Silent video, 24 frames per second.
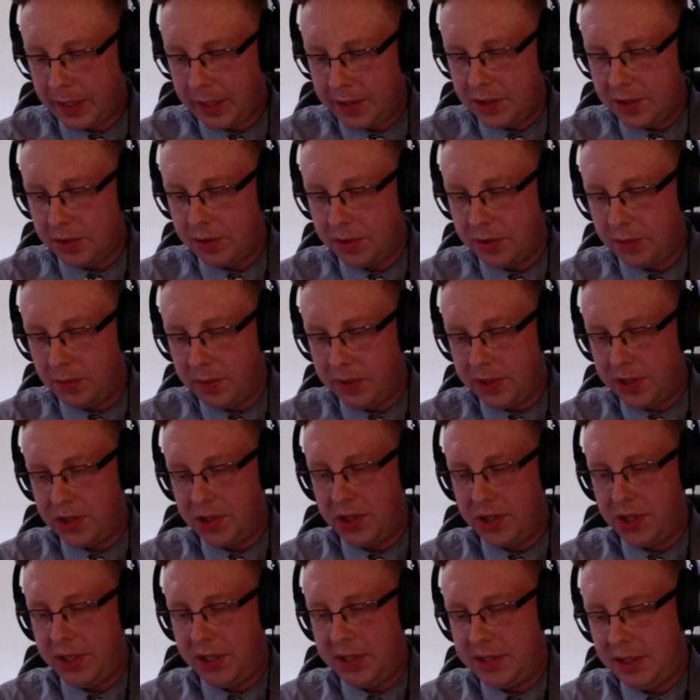so that when
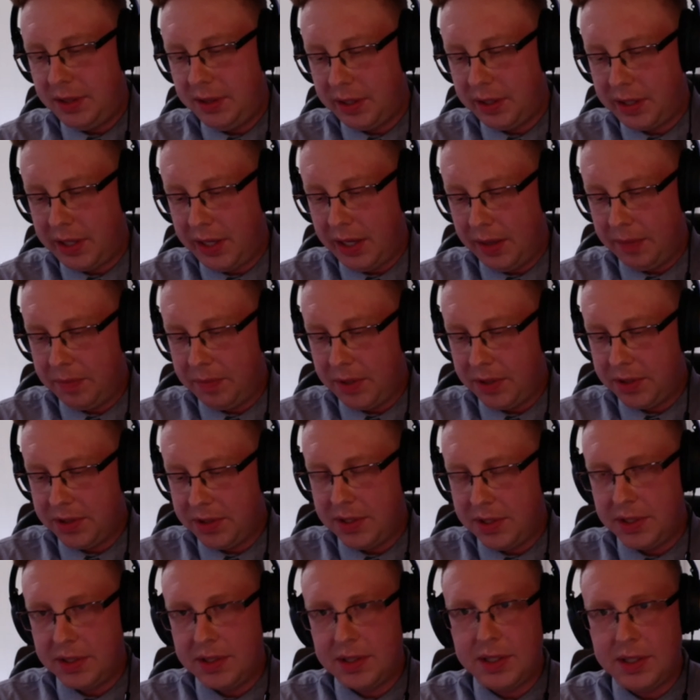she's in the camp, there's
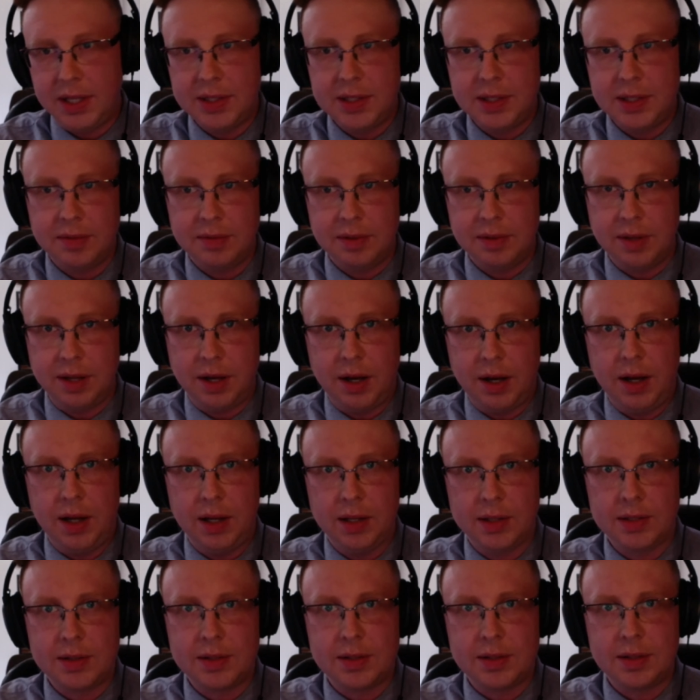this sense of
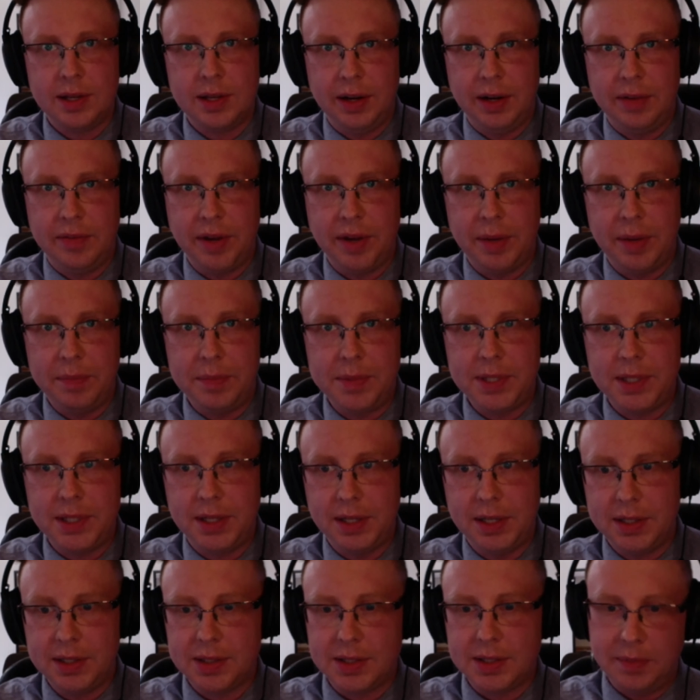loss and of
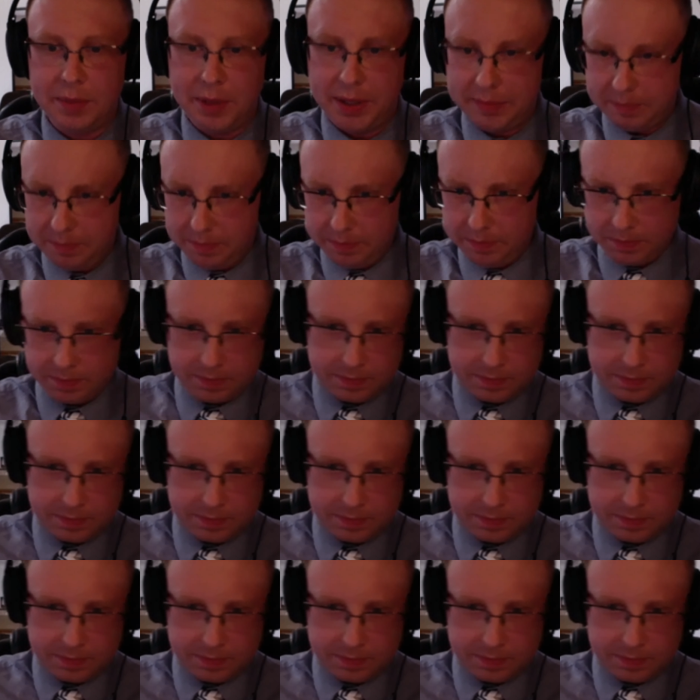emptiness. I mean,